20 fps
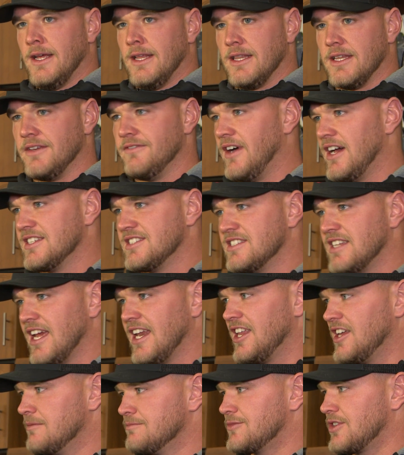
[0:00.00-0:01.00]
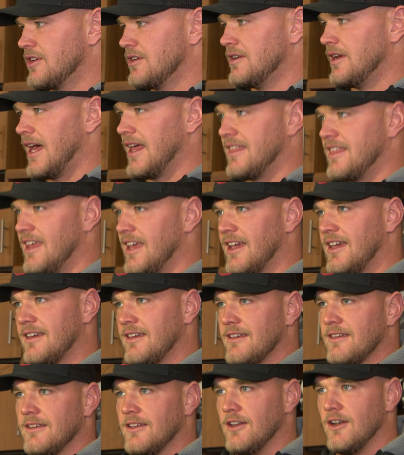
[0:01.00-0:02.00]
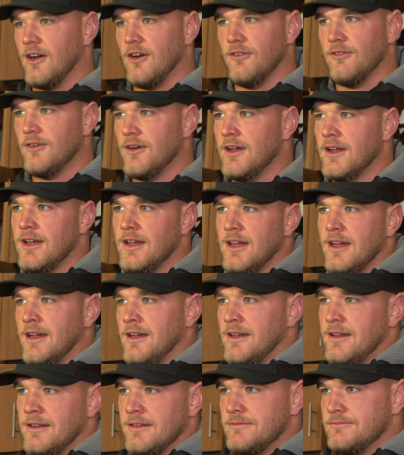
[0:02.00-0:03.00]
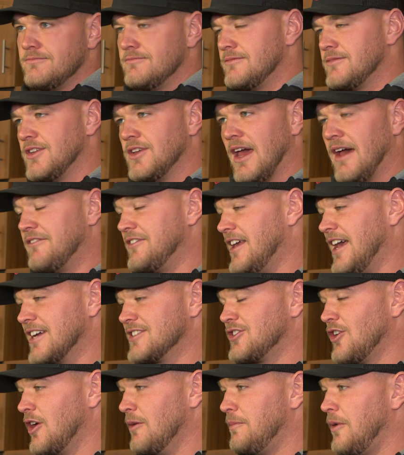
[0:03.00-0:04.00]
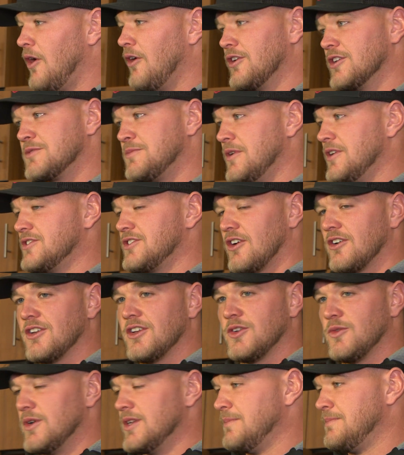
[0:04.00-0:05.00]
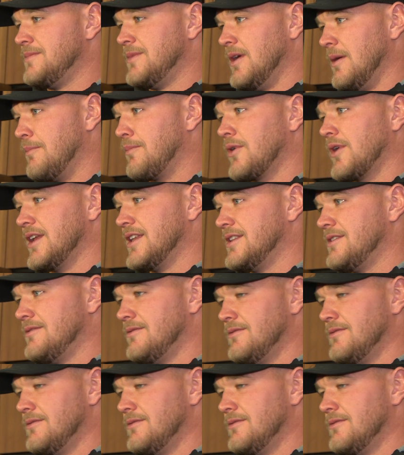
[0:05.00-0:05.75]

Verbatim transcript: Levi's Stadium, I think you know, you have to ask our opponents, but it turned into a, a pretty